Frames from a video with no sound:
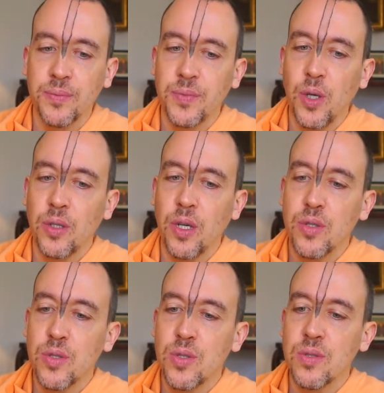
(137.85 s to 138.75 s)
They are
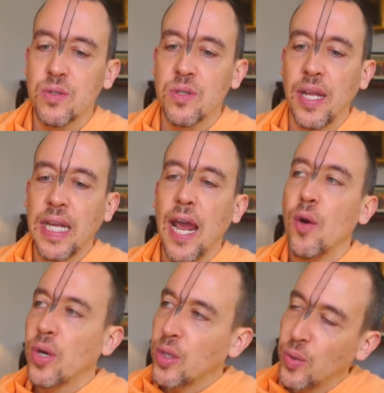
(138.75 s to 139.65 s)
not like
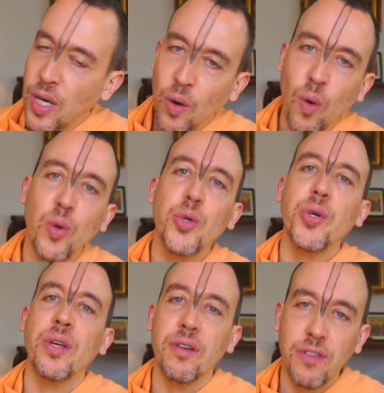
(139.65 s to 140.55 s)
carrying you in an
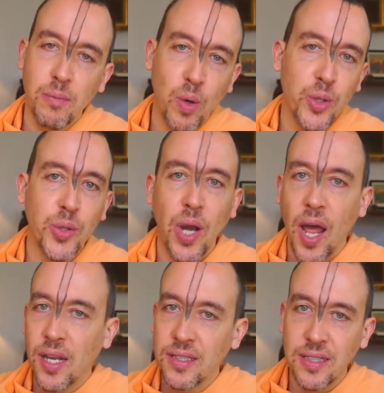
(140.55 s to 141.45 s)
ocean of
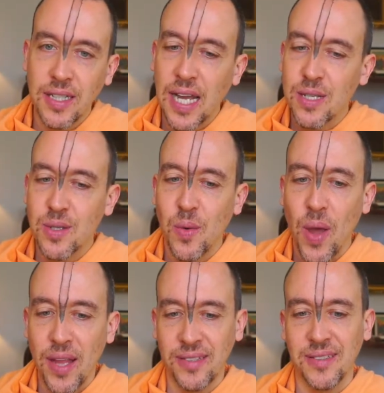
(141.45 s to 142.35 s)
emotionality that has no
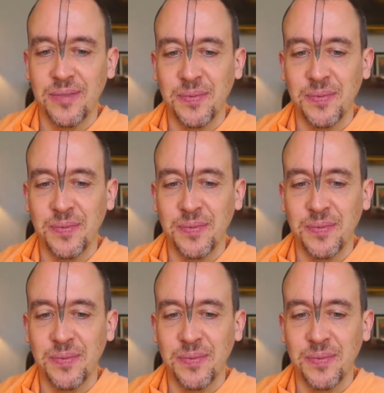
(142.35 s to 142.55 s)
end.